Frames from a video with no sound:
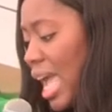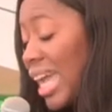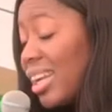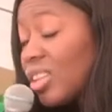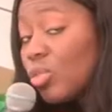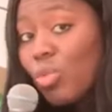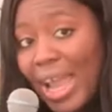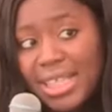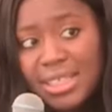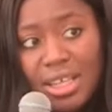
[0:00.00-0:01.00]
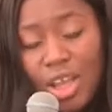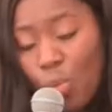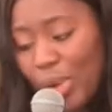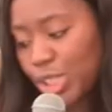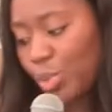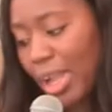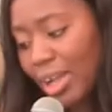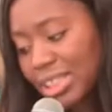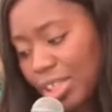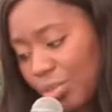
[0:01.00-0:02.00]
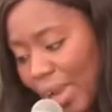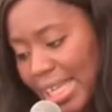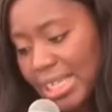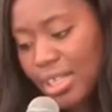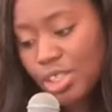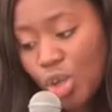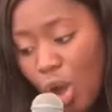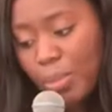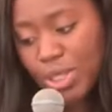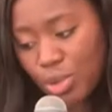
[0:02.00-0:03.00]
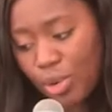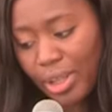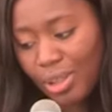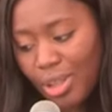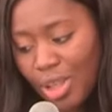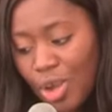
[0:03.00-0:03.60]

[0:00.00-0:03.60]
And at the rate at which we are degrading topsoil,